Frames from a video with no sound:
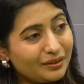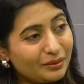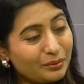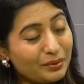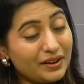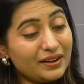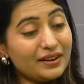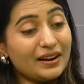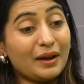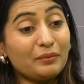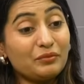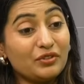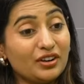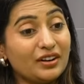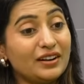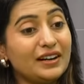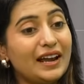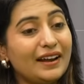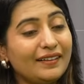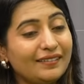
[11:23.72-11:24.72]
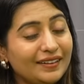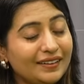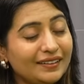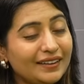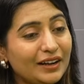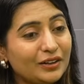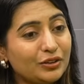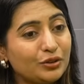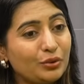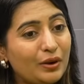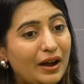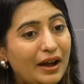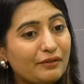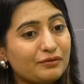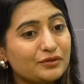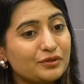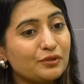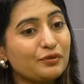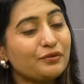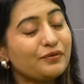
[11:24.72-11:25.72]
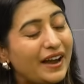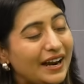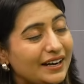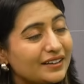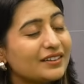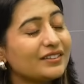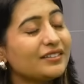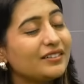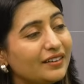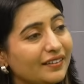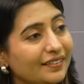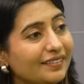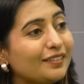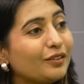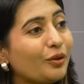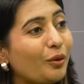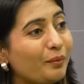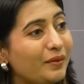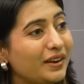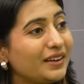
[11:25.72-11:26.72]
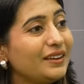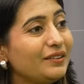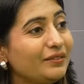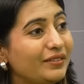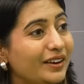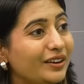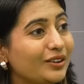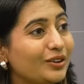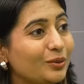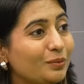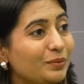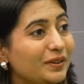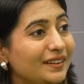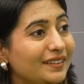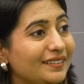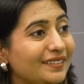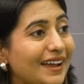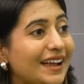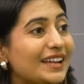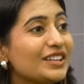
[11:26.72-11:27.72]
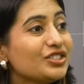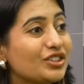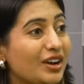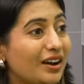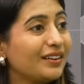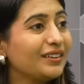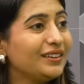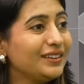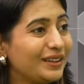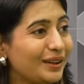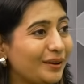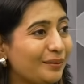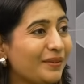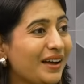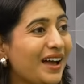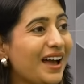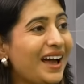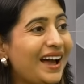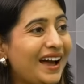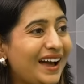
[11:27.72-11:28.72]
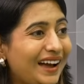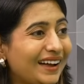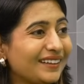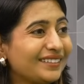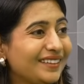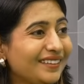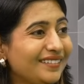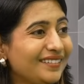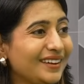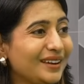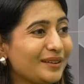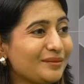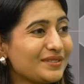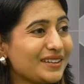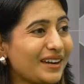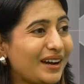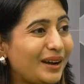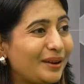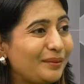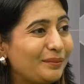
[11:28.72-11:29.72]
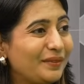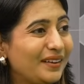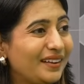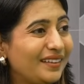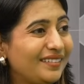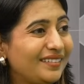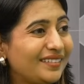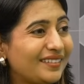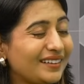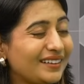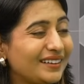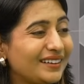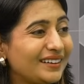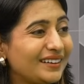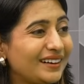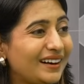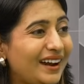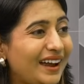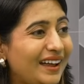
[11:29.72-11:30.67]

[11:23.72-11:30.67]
Well, I'm realizing that you have to factor in so many variables and juggle them at the same time, sir.